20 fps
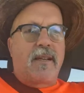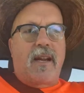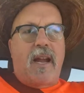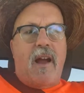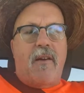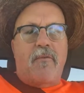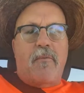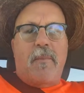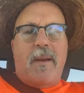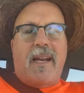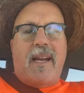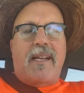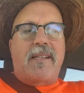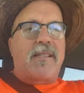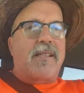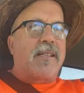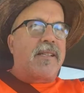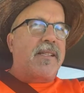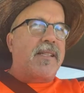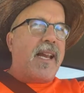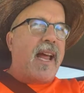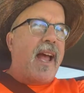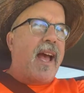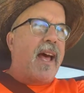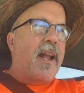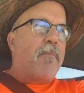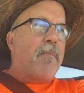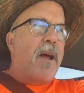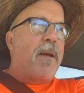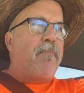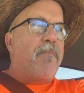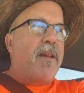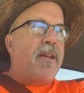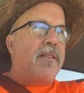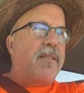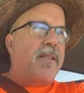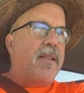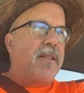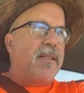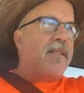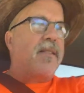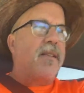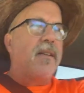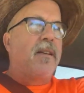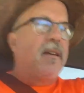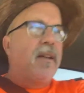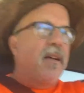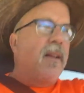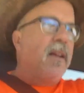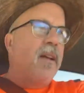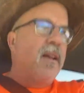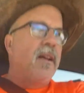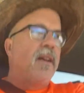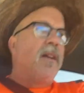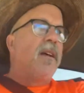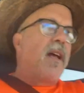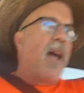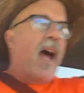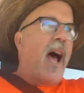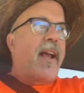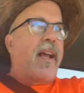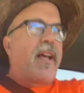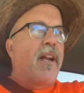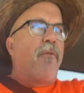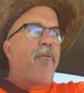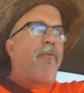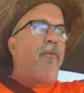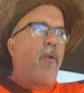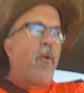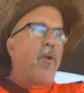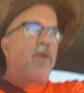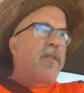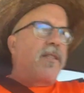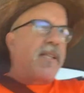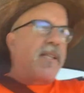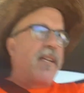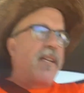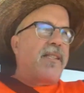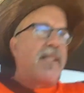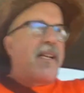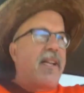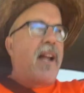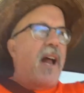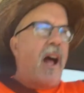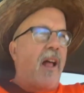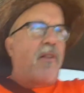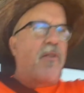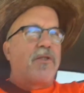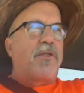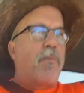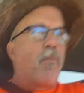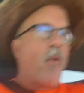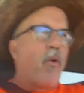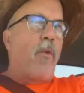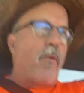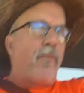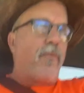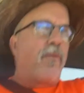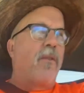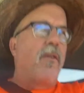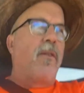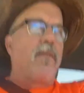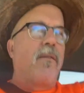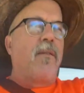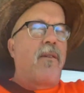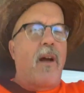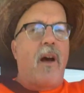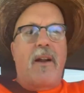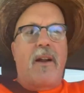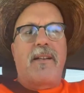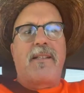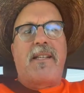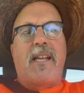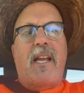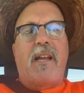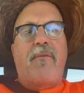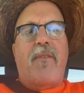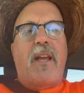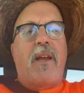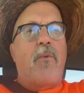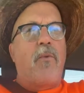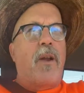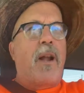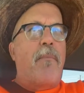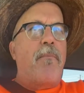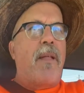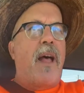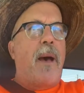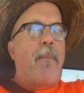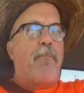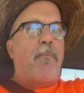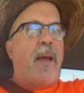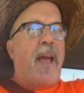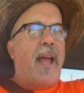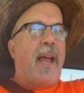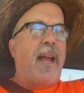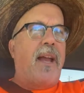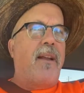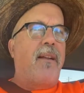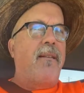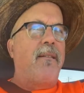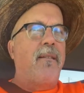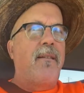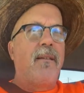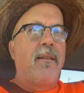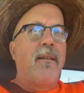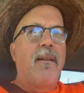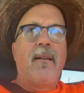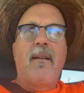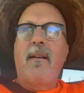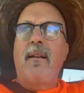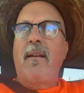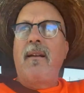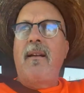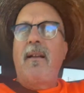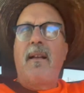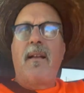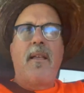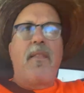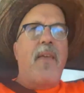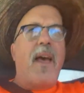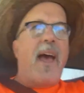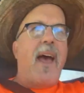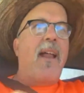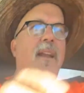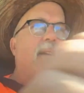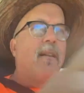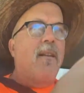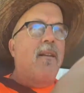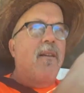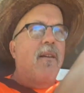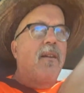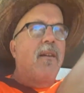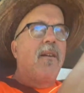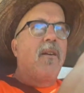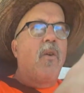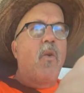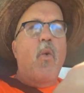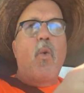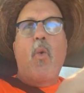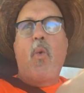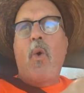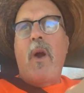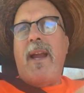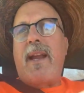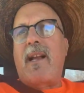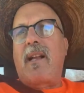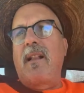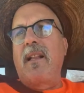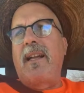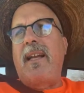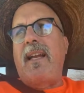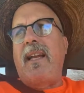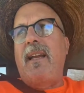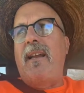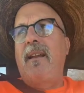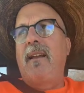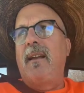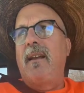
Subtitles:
Government gets to stay out of my business. I can afford $60 more on a TV when I'm not paying that weekly,